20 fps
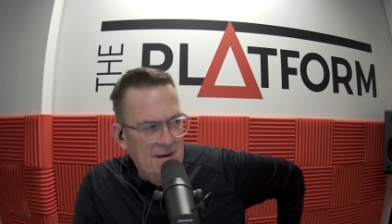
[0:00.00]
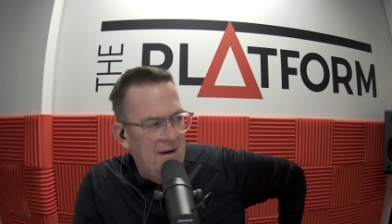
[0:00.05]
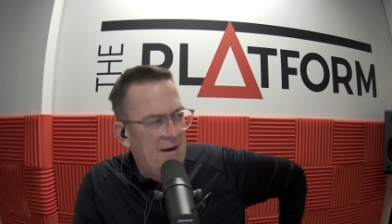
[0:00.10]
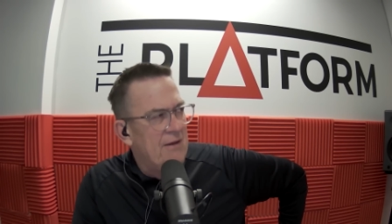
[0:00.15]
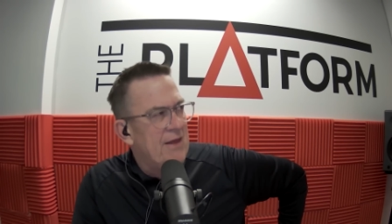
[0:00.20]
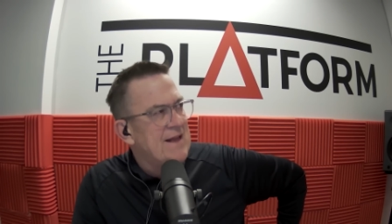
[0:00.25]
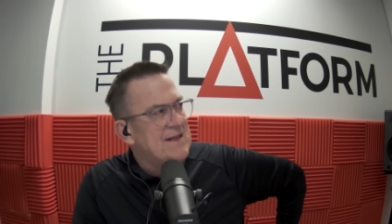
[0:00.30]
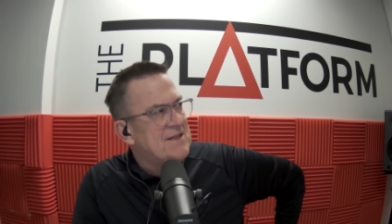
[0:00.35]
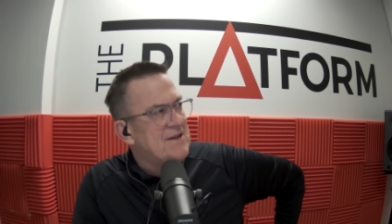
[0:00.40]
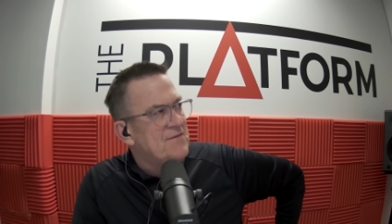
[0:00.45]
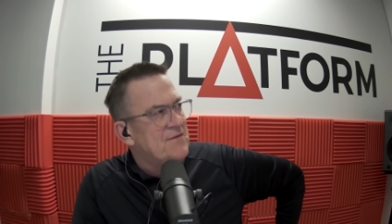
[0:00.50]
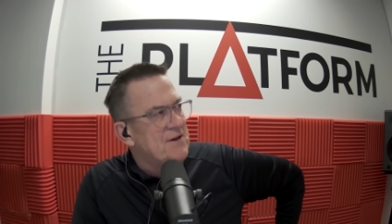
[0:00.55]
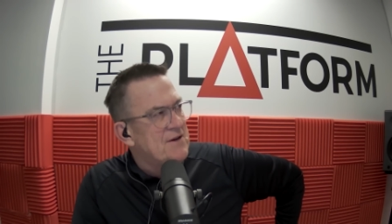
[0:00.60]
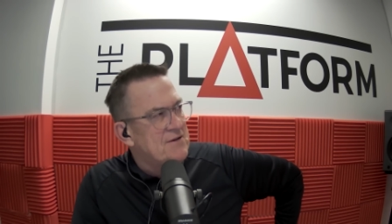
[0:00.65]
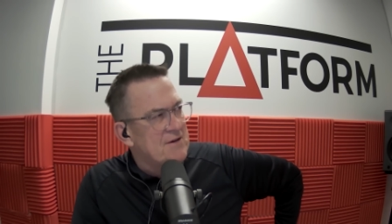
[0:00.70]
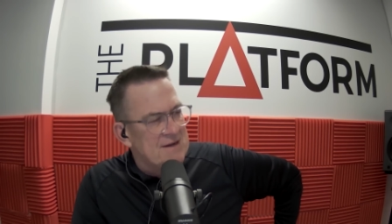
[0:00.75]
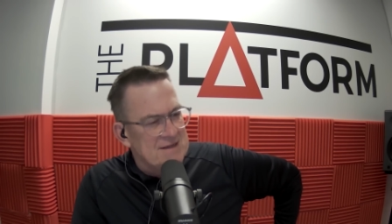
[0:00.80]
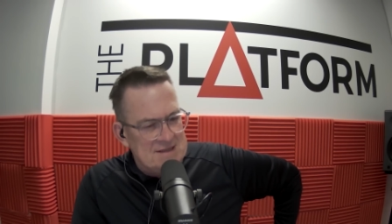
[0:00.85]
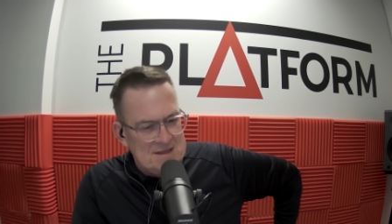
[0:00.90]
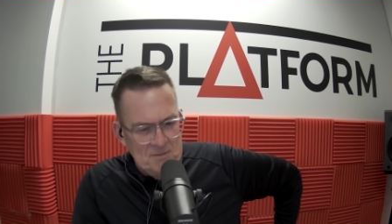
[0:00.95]
Oh, that's if you
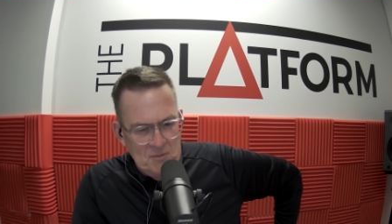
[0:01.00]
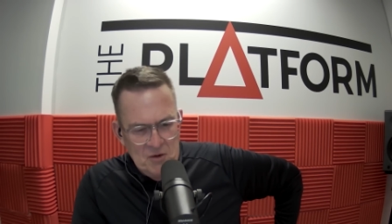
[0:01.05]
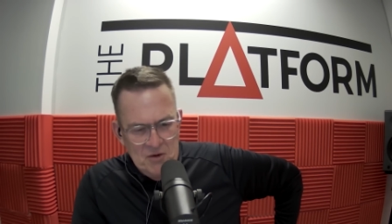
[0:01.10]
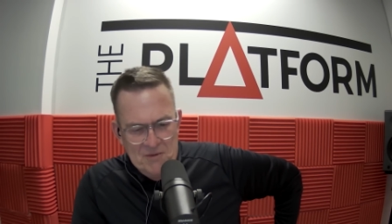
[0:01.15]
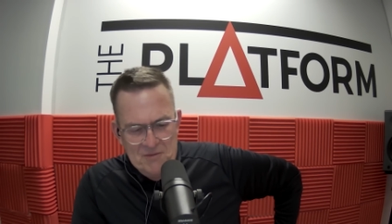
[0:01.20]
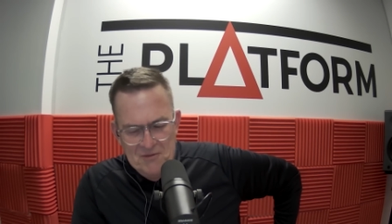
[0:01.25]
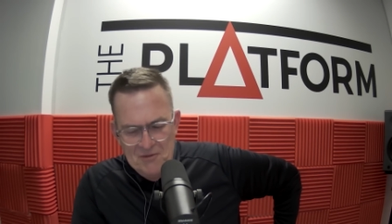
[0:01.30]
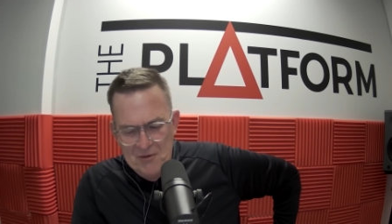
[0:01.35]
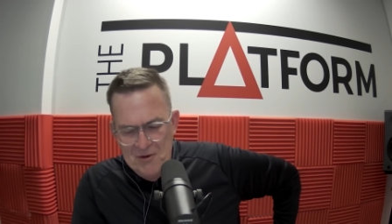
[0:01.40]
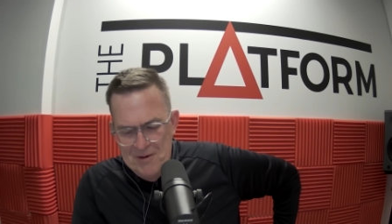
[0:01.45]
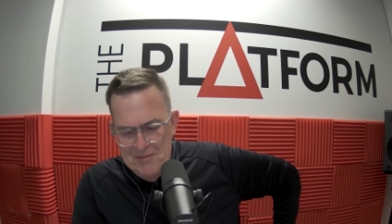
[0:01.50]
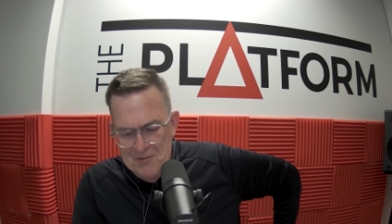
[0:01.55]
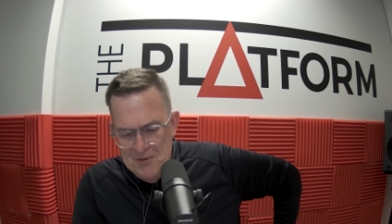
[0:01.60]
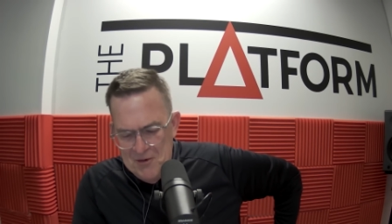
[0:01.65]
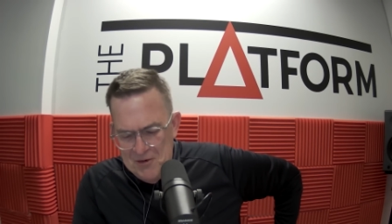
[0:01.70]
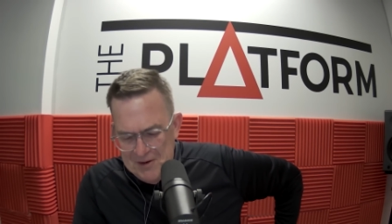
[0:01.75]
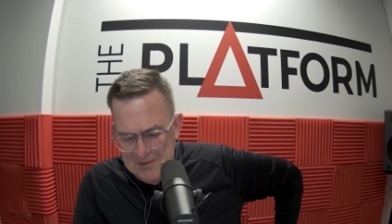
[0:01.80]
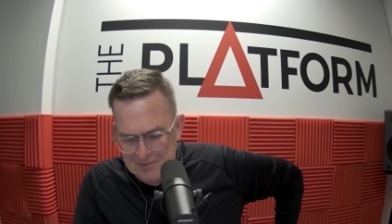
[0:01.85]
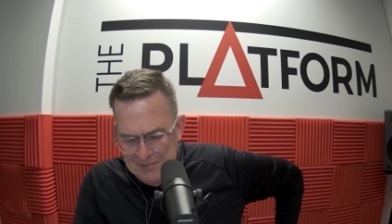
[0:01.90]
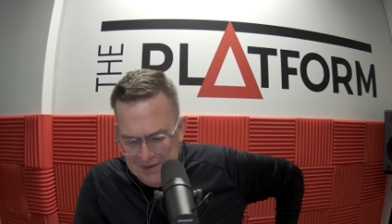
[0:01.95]
trust the Roy
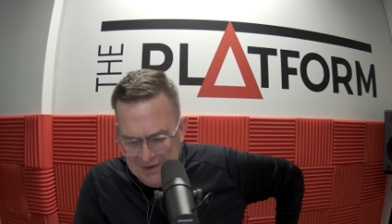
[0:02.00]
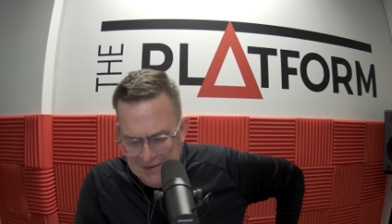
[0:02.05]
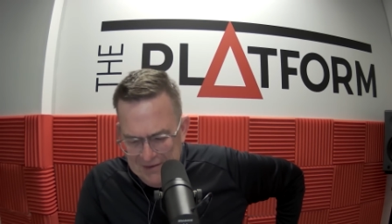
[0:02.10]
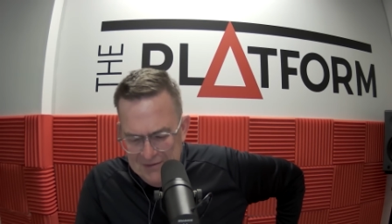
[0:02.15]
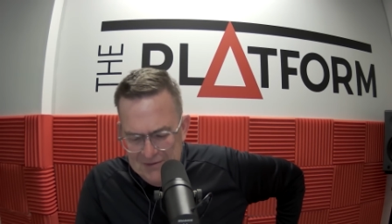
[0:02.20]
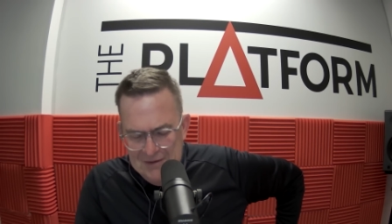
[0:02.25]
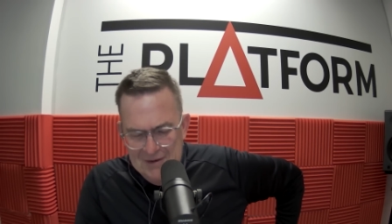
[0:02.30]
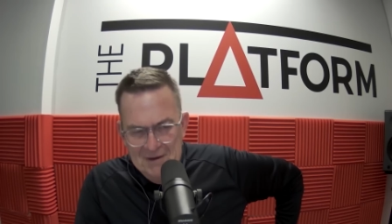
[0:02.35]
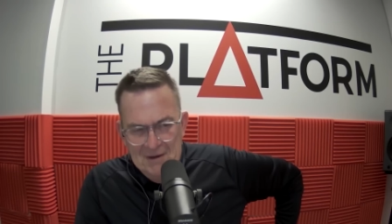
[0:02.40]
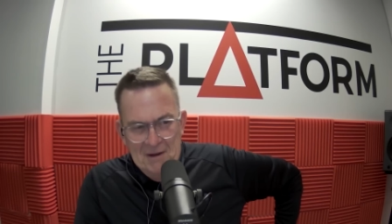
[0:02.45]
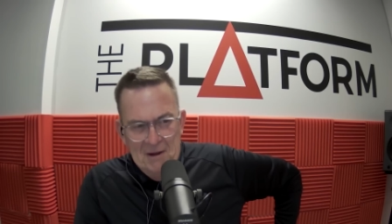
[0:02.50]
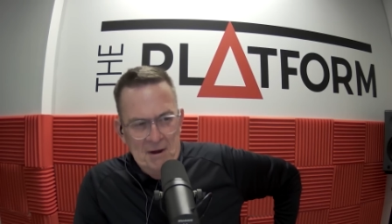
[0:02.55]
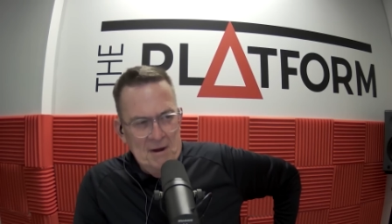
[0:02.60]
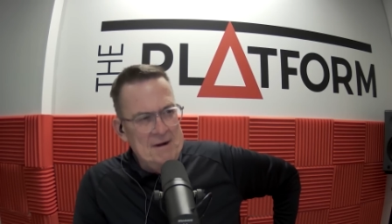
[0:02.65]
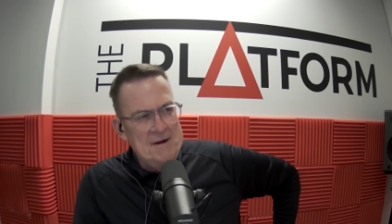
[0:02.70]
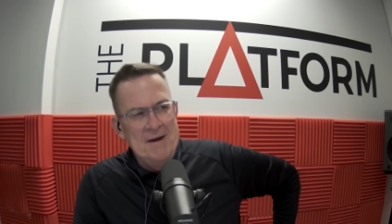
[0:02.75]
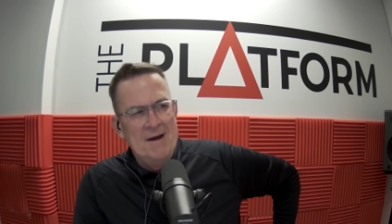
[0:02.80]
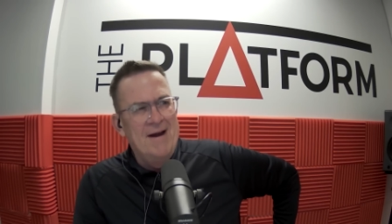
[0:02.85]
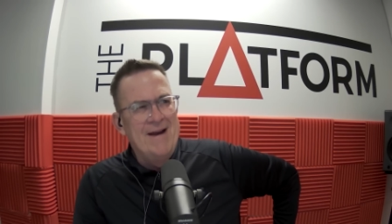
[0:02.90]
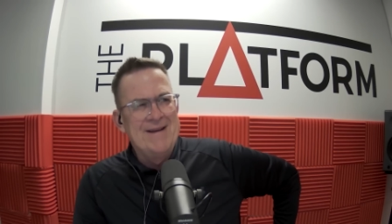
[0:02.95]
Morgan poll,
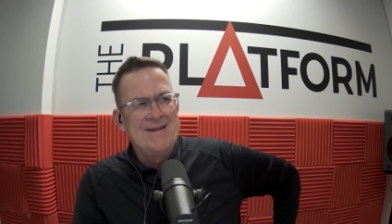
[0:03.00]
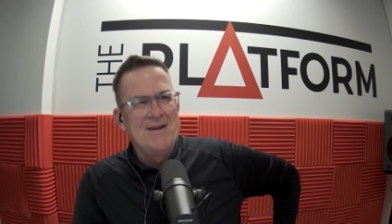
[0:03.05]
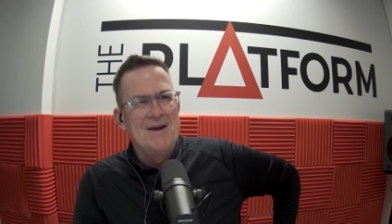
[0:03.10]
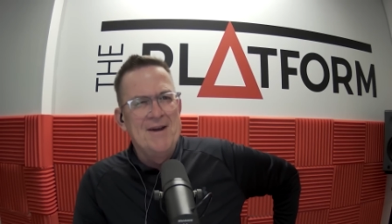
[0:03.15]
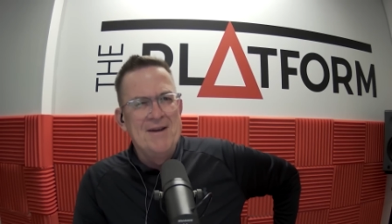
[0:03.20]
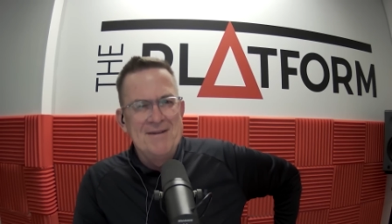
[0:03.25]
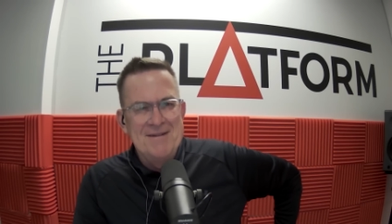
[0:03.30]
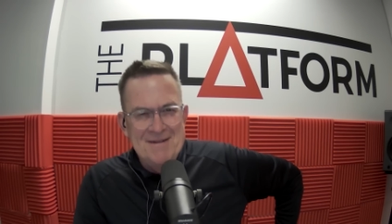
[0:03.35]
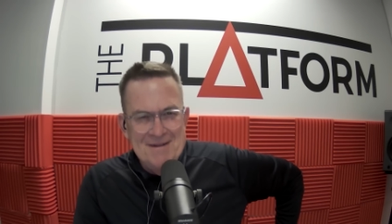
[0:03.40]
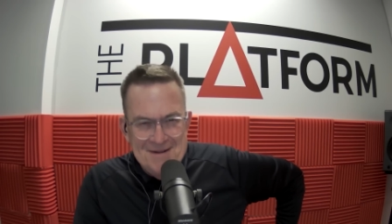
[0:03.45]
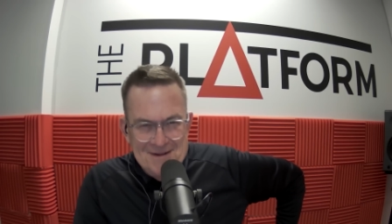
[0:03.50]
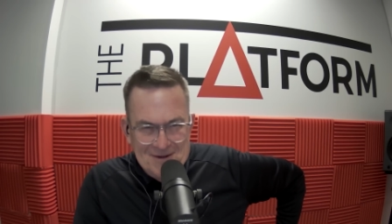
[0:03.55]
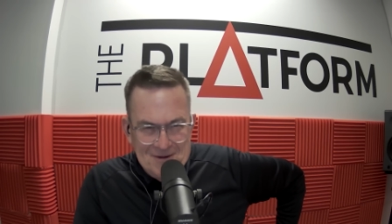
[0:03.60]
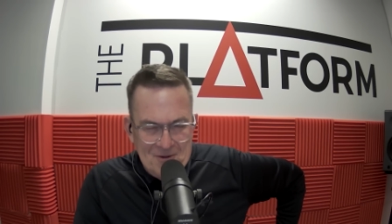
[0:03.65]
and I don't.